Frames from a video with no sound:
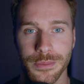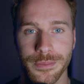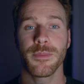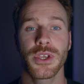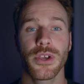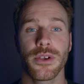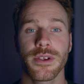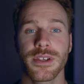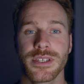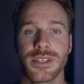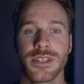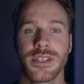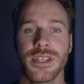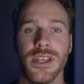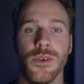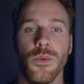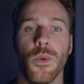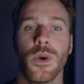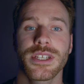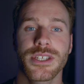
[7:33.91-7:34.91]
I'm curious to
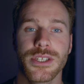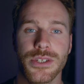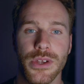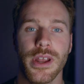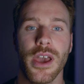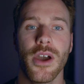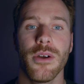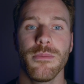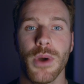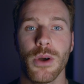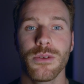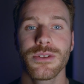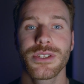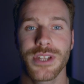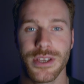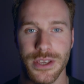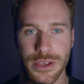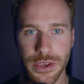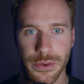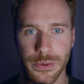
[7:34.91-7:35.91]
see what stood out most
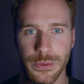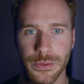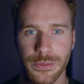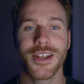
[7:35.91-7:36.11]
to you.